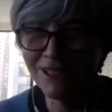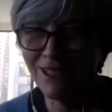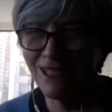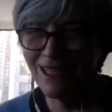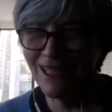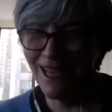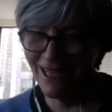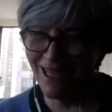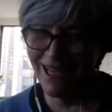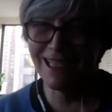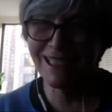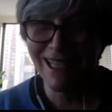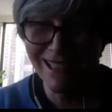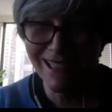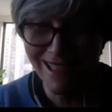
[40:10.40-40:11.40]
once, and
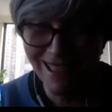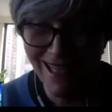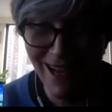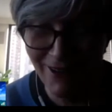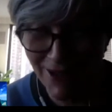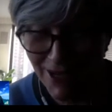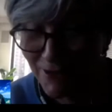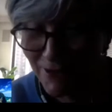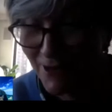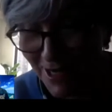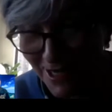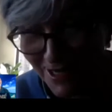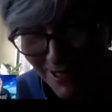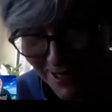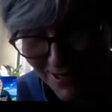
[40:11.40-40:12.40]
he does it now. He
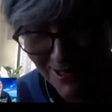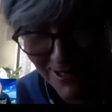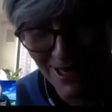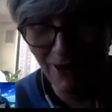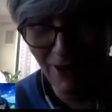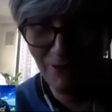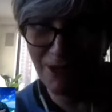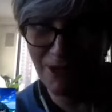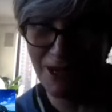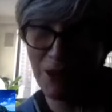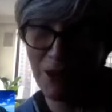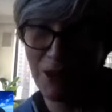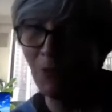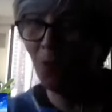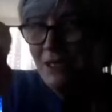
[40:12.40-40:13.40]
he does it now and
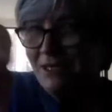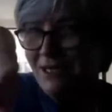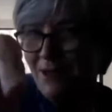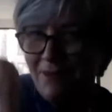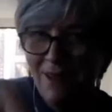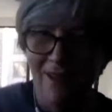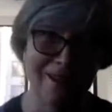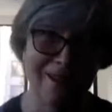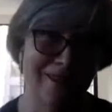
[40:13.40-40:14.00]
he'll point at me